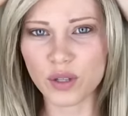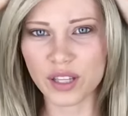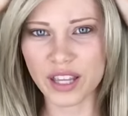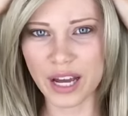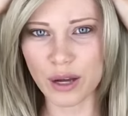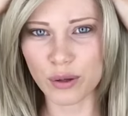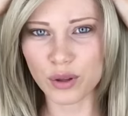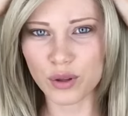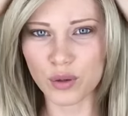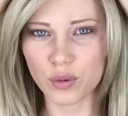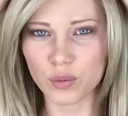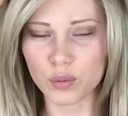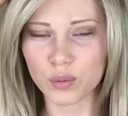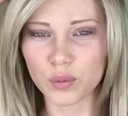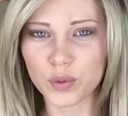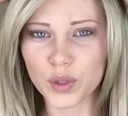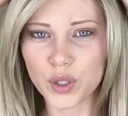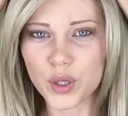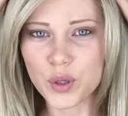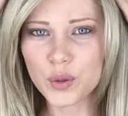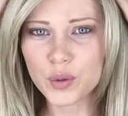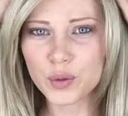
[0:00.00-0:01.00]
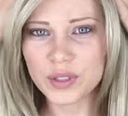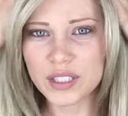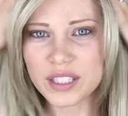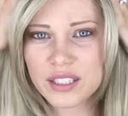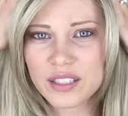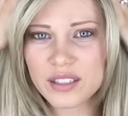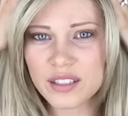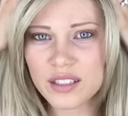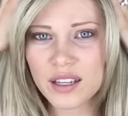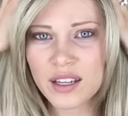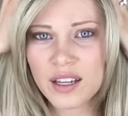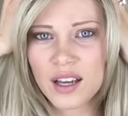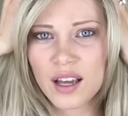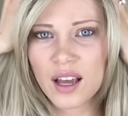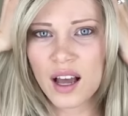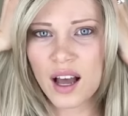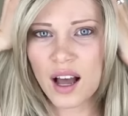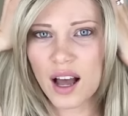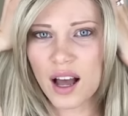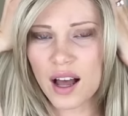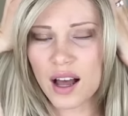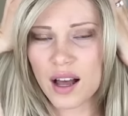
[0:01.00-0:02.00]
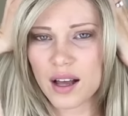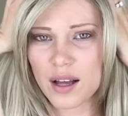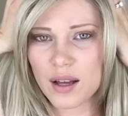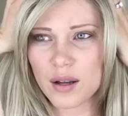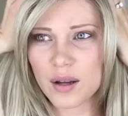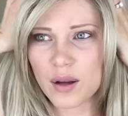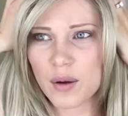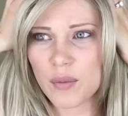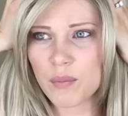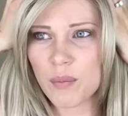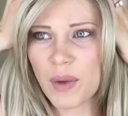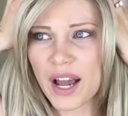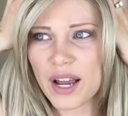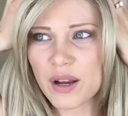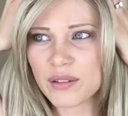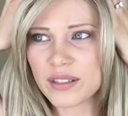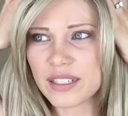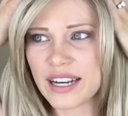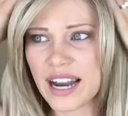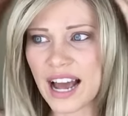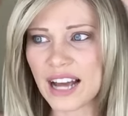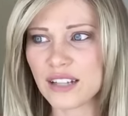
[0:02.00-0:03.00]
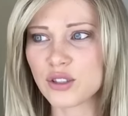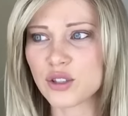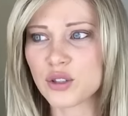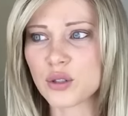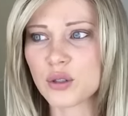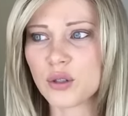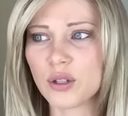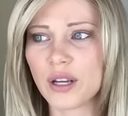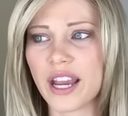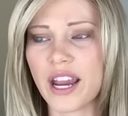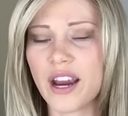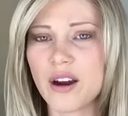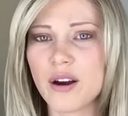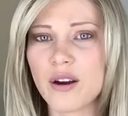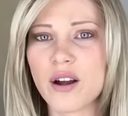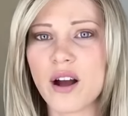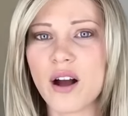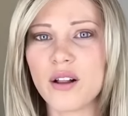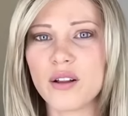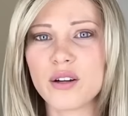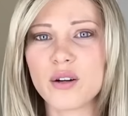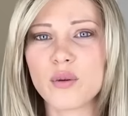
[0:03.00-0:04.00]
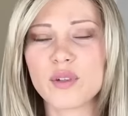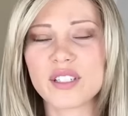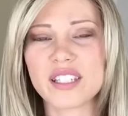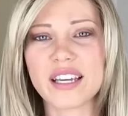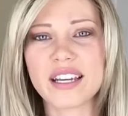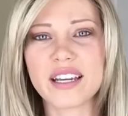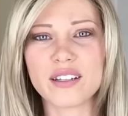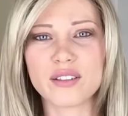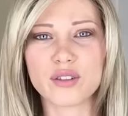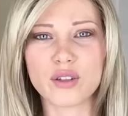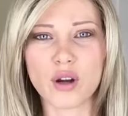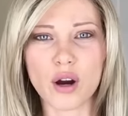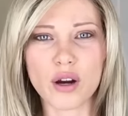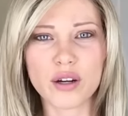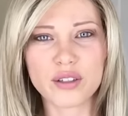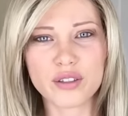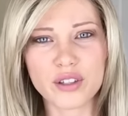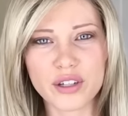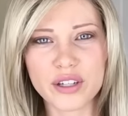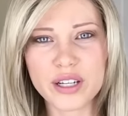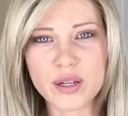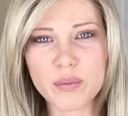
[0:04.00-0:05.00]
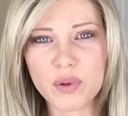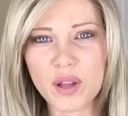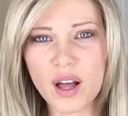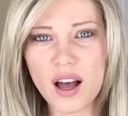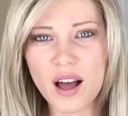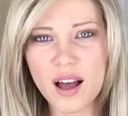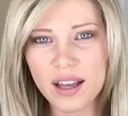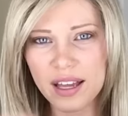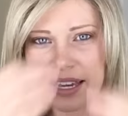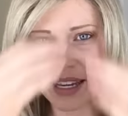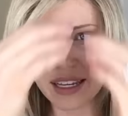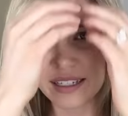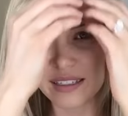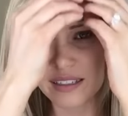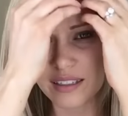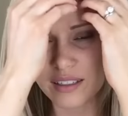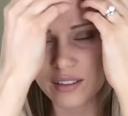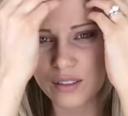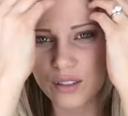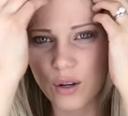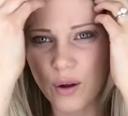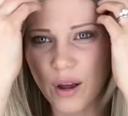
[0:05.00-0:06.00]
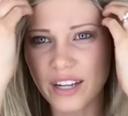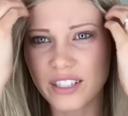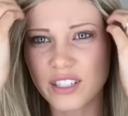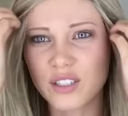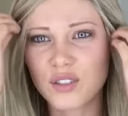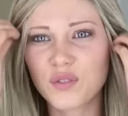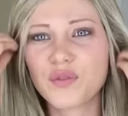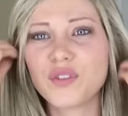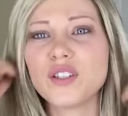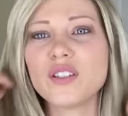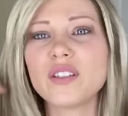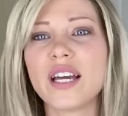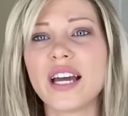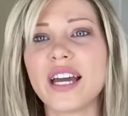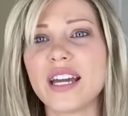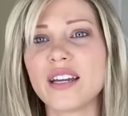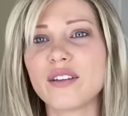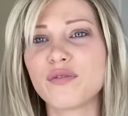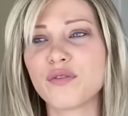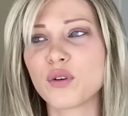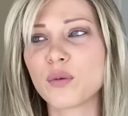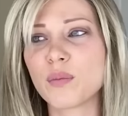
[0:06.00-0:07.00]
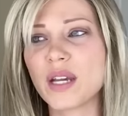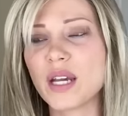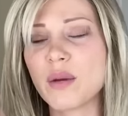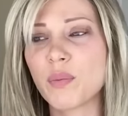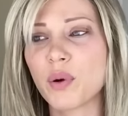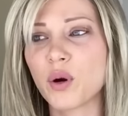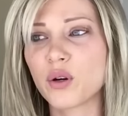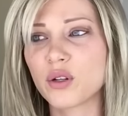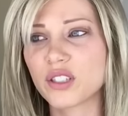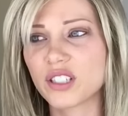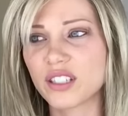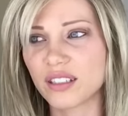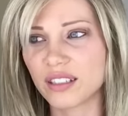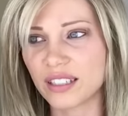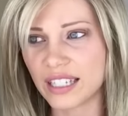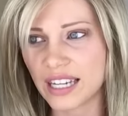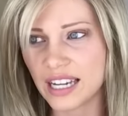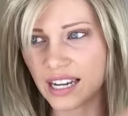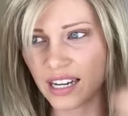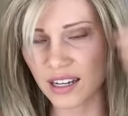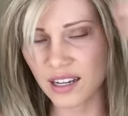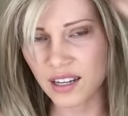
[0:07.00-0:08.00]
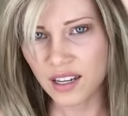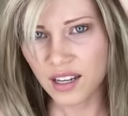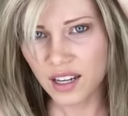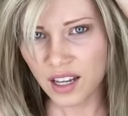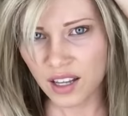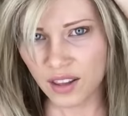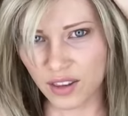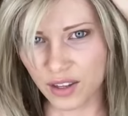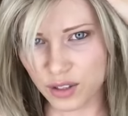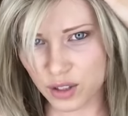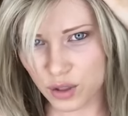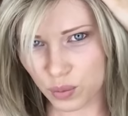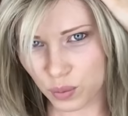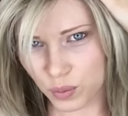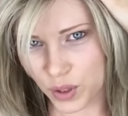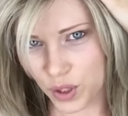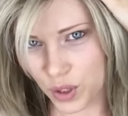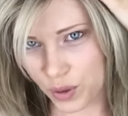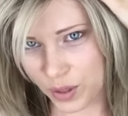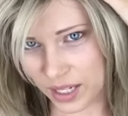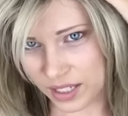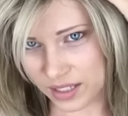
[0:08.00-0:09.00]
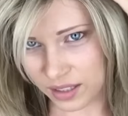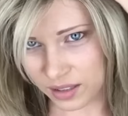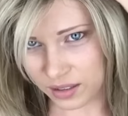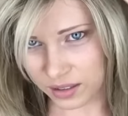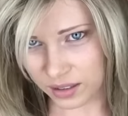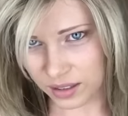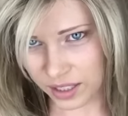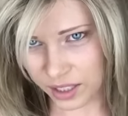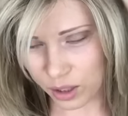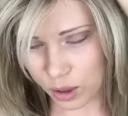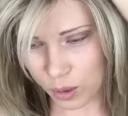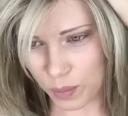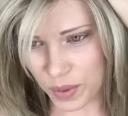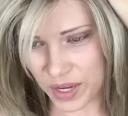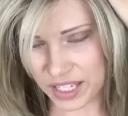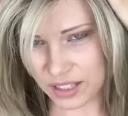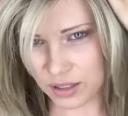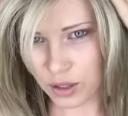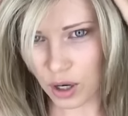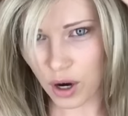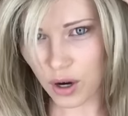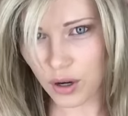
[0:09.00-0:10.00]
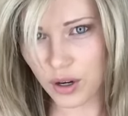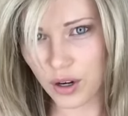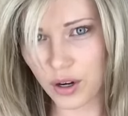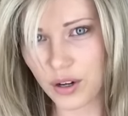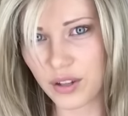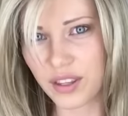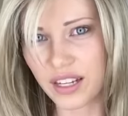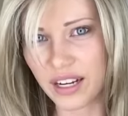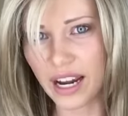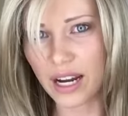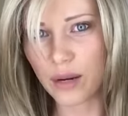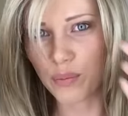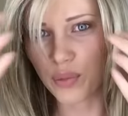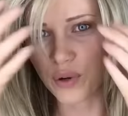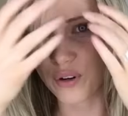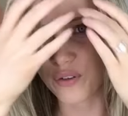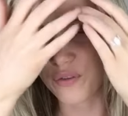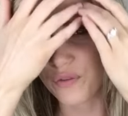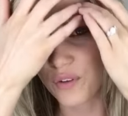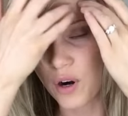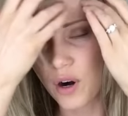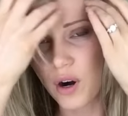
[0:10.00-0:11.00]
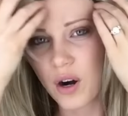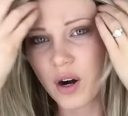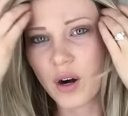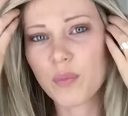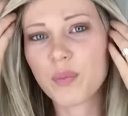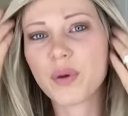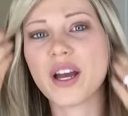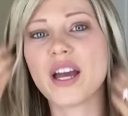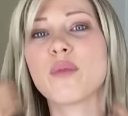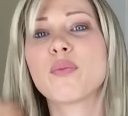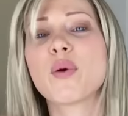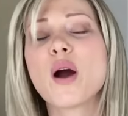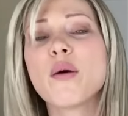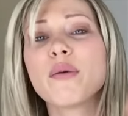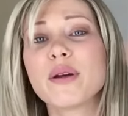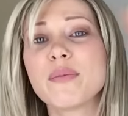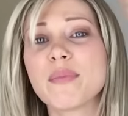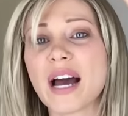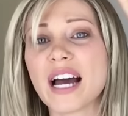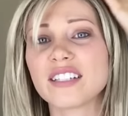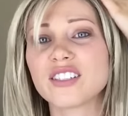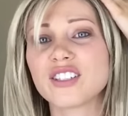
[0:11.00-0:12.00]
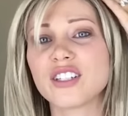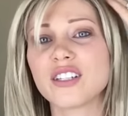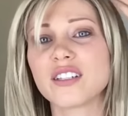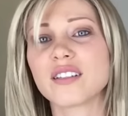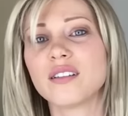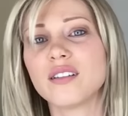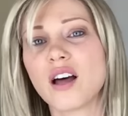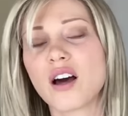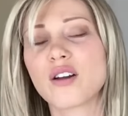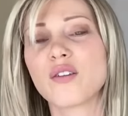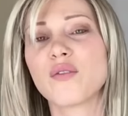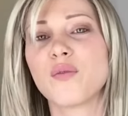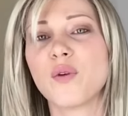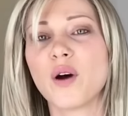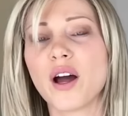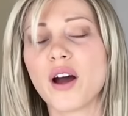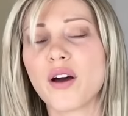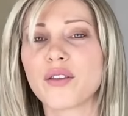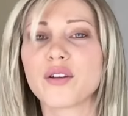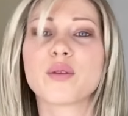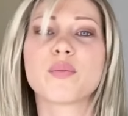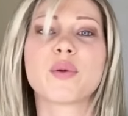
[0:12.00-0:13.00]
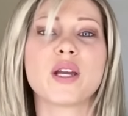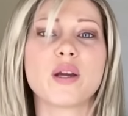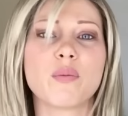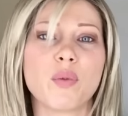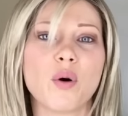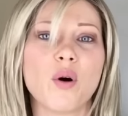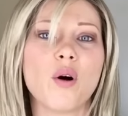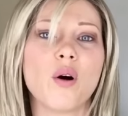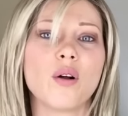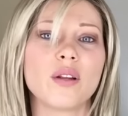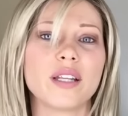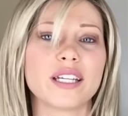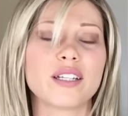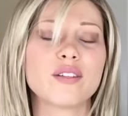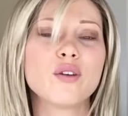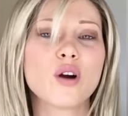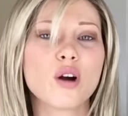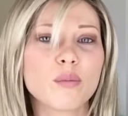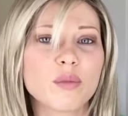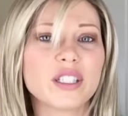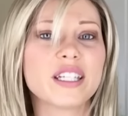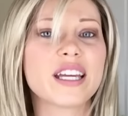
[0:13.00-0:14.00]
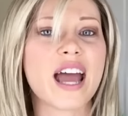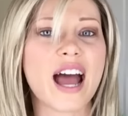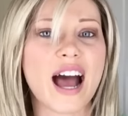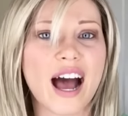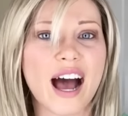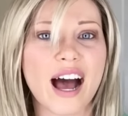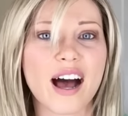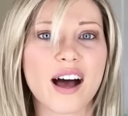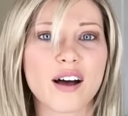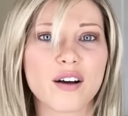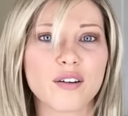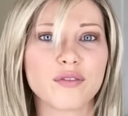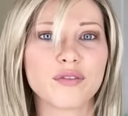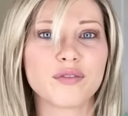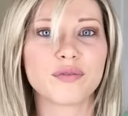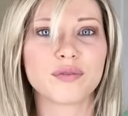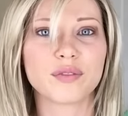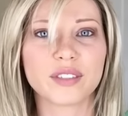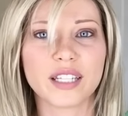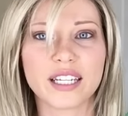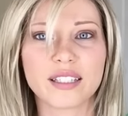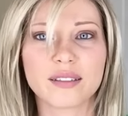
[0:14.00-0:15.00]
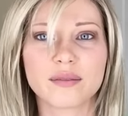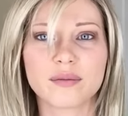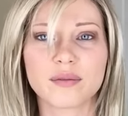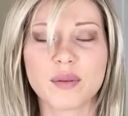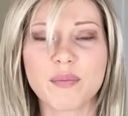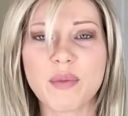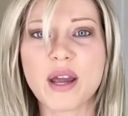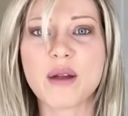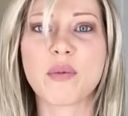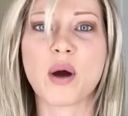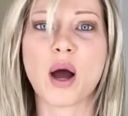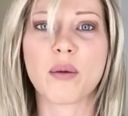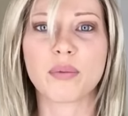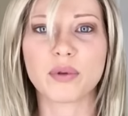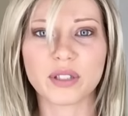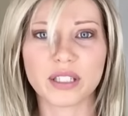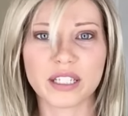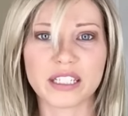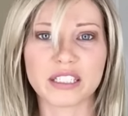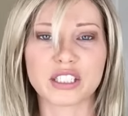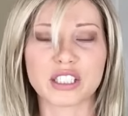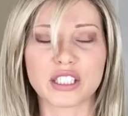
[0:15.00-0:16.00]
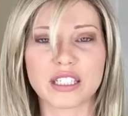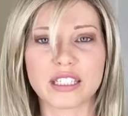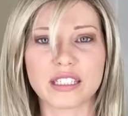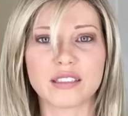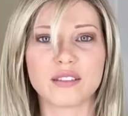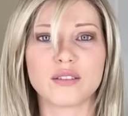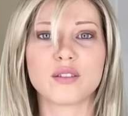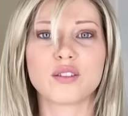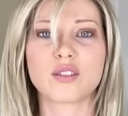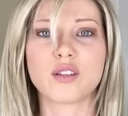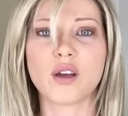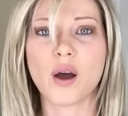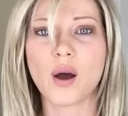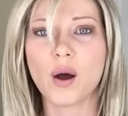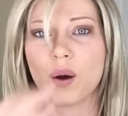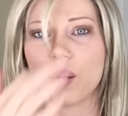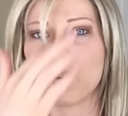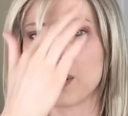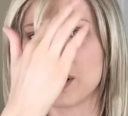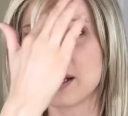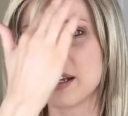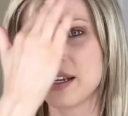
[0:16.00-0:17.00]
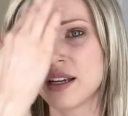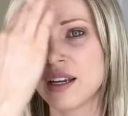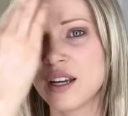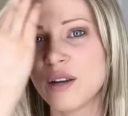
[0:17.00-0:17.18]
without the roots. Uh, my natural hair color was like a dark, dirty blonde, so I just feel like, for me personally, this root is a little bit darker than I prefer, but it probably matches a lot of what other people like normally have, like the main population, so